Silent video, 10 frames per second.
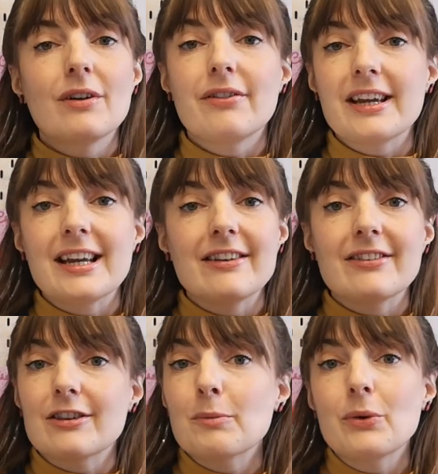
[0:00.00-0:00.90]
all of
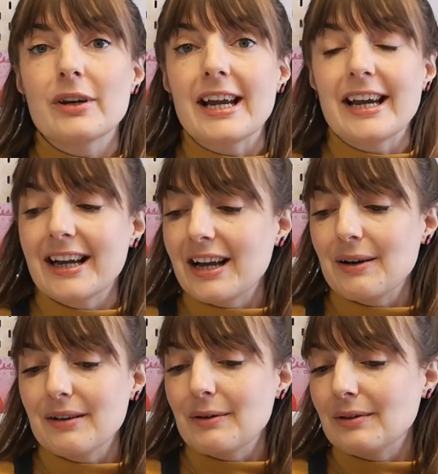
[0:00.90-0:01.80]
these this morning,
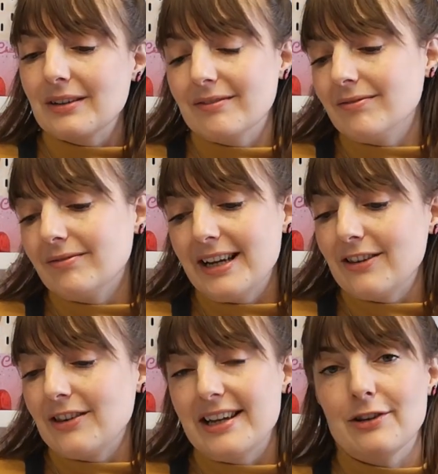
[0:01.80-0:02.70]

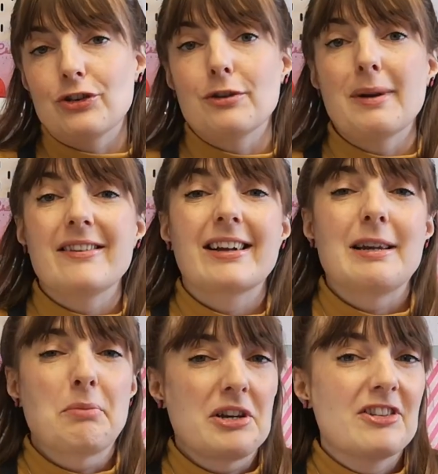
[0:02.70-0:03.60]
it's just
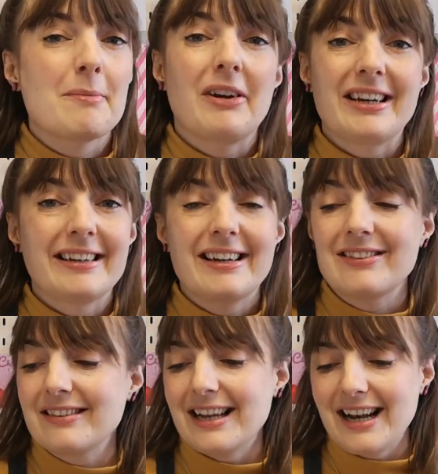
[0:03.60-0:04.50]
basically printing money,
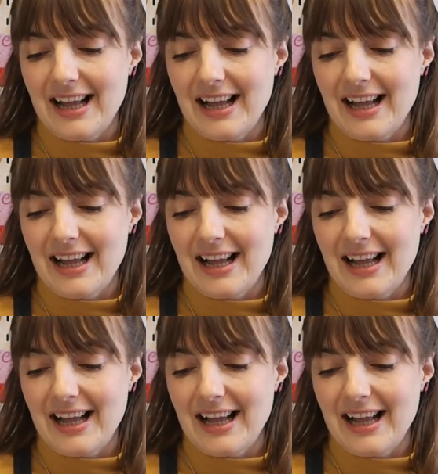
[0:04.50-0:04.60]
isn't it?